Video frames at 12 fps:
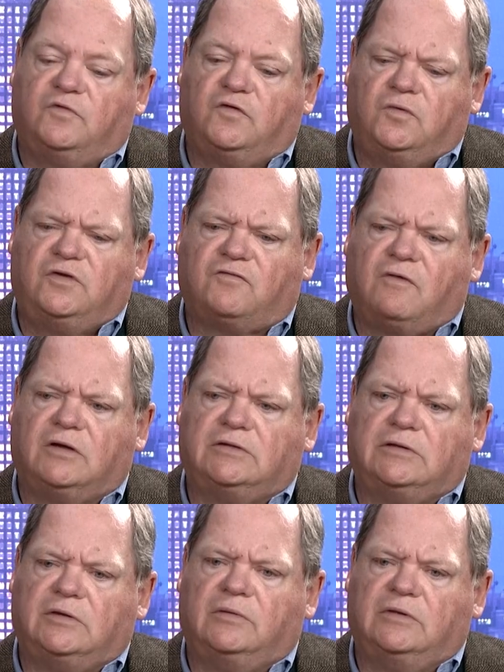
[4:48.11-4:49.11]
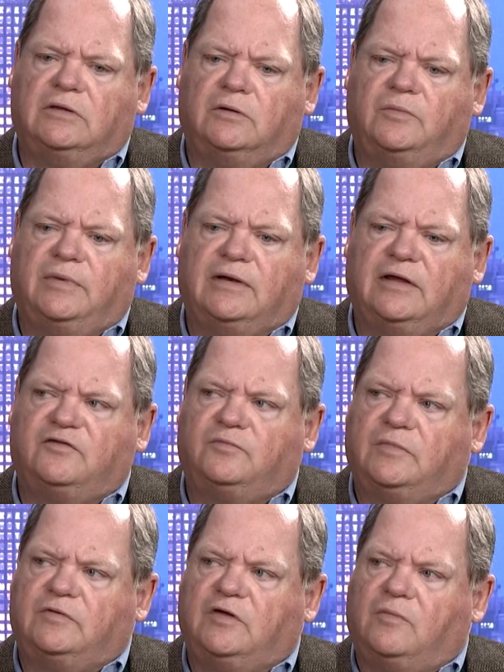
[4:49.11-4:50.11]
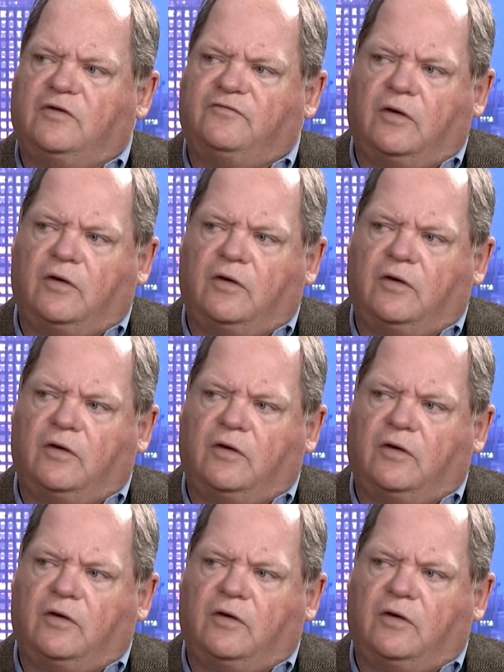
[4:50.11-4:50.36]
so we struggled a little bit until my